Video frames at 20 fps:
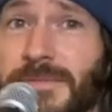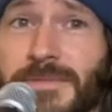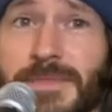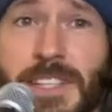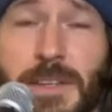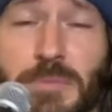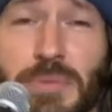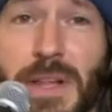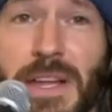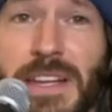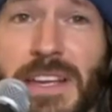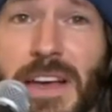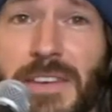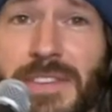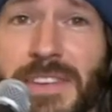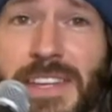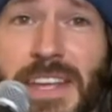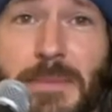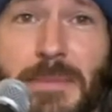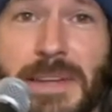Did plenty of
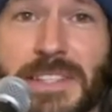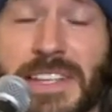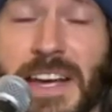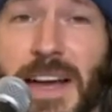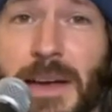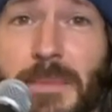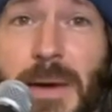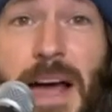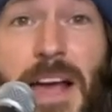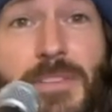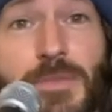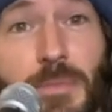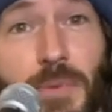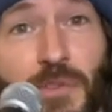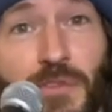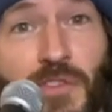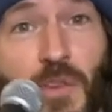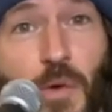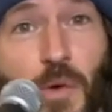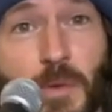it in my time. I even
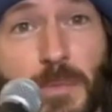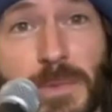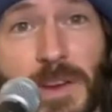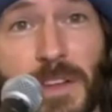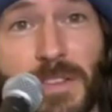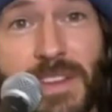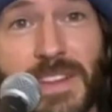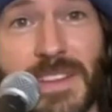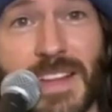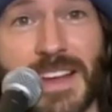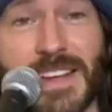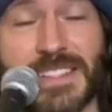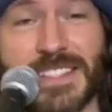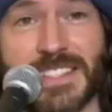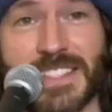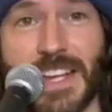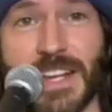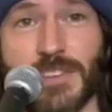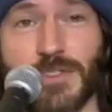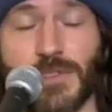performed on the Alliance
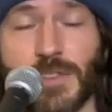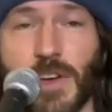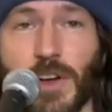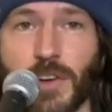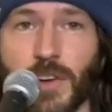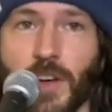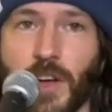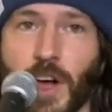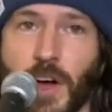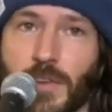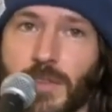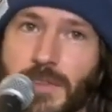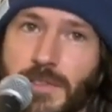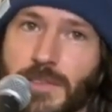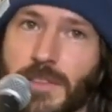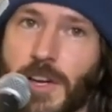stage long ago.